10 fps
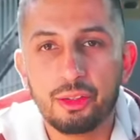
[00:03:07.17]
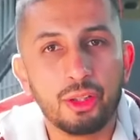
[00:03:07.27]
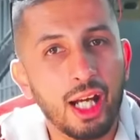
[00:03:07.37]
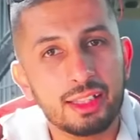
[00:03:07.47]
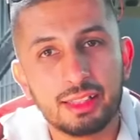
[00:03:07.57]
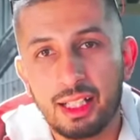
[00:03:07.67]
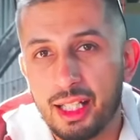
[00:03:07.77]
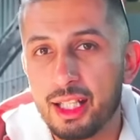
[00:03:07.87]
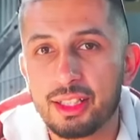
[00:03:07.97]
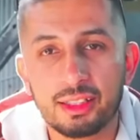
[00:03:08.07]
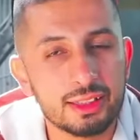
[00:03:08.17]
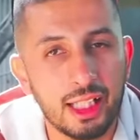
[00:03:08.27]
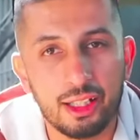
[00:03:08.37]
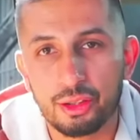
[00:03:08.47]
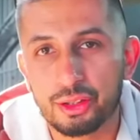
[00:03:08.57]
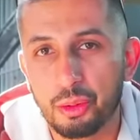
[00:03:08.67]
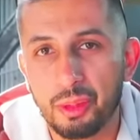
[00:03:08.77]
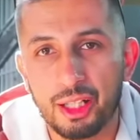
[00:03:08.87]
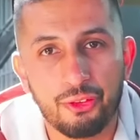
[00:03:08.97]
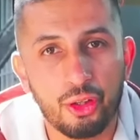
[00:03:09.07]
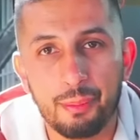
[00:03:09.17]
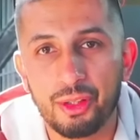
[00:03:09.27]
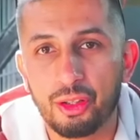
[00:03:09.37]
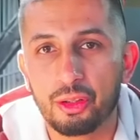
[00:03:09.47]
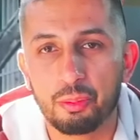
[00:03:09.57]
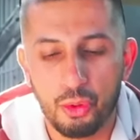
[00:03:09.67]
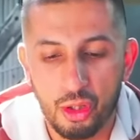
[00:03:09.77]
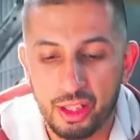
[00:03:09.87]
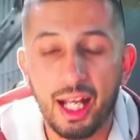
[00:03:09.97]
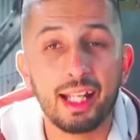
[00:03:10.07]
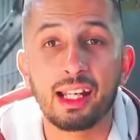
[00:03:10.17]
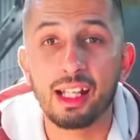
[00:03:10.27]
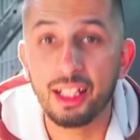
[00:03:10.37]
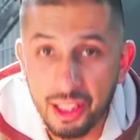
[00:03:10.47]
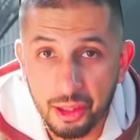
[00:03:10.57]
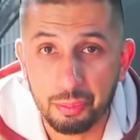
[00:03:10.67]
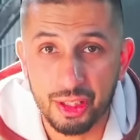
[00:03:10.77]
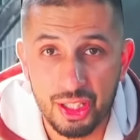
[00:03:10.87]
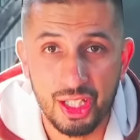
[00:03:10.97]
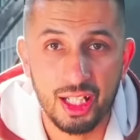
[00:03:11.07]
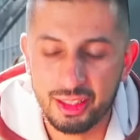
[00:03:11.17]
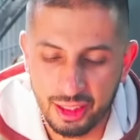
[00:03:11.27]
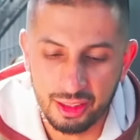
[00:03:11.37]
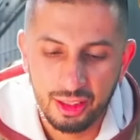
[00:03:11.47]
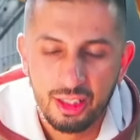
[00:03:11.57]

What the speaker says: You guys are legends. Thank you so much for coming on board. I really appreciate it.